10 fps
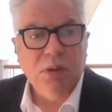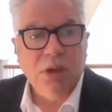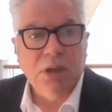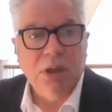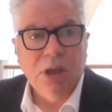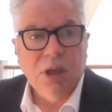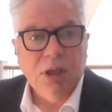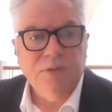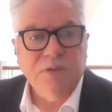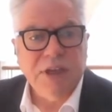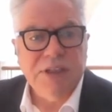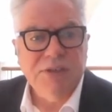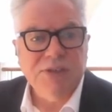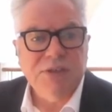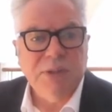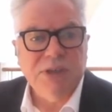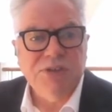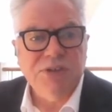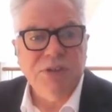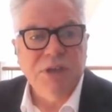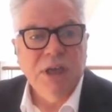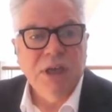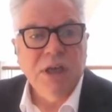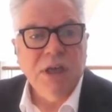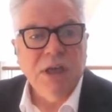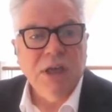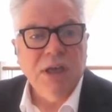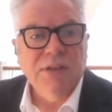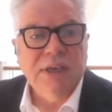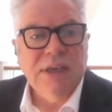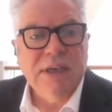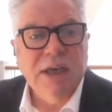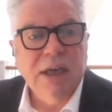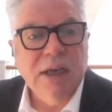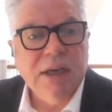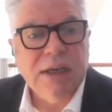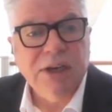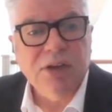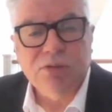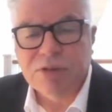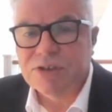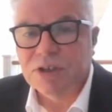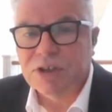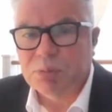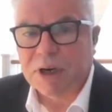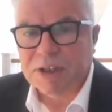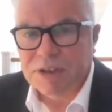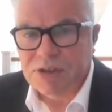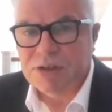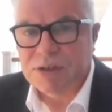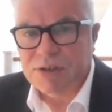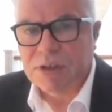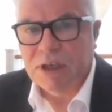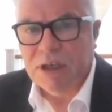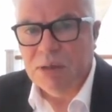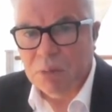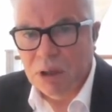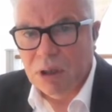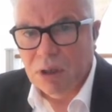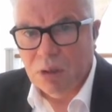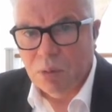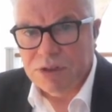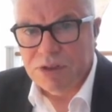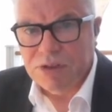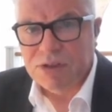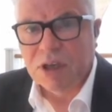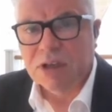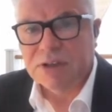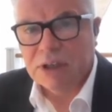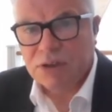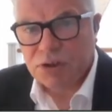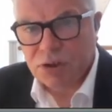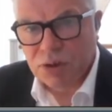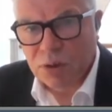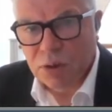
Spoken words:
And finally, just to mention the clinical research practitioner scheme, which is starting to